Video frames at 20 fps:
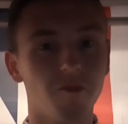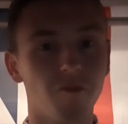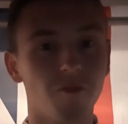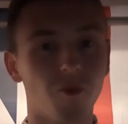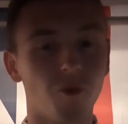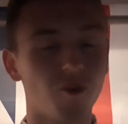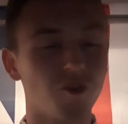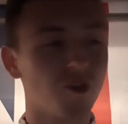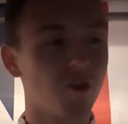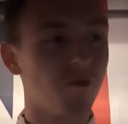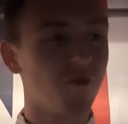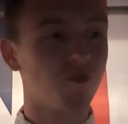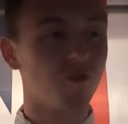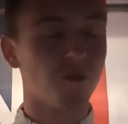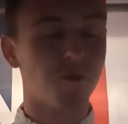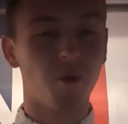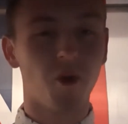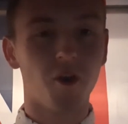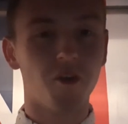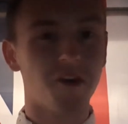But it's coming to
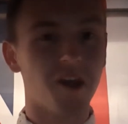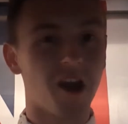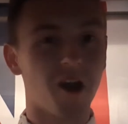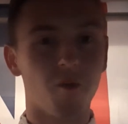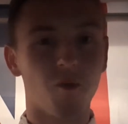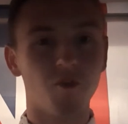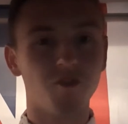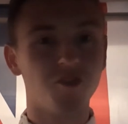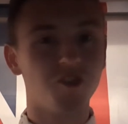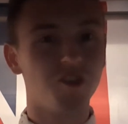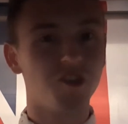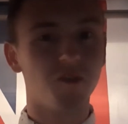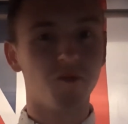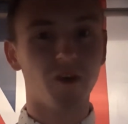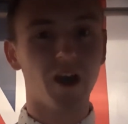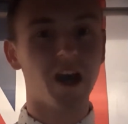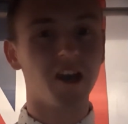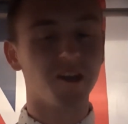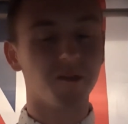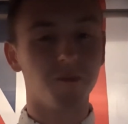a point now where it's just
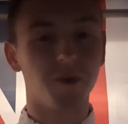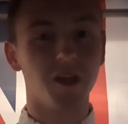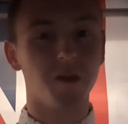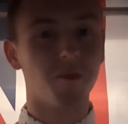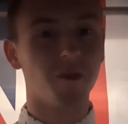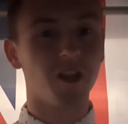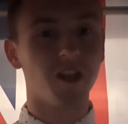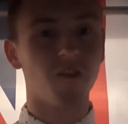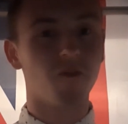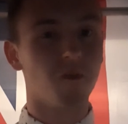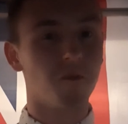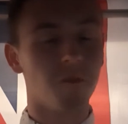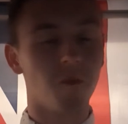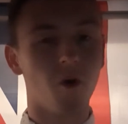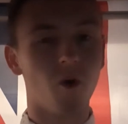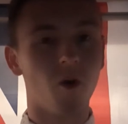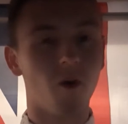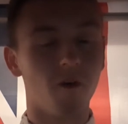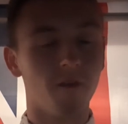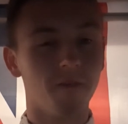dividing people even
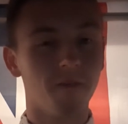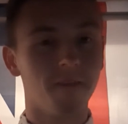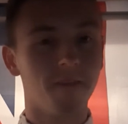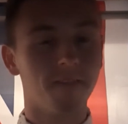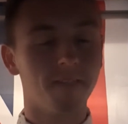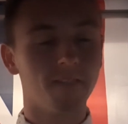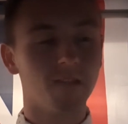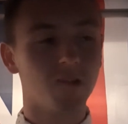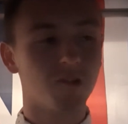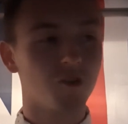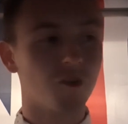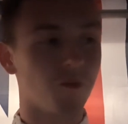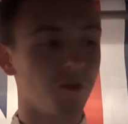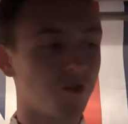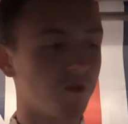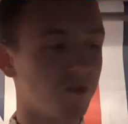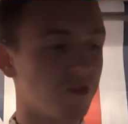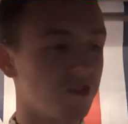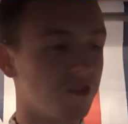more. It's coming to a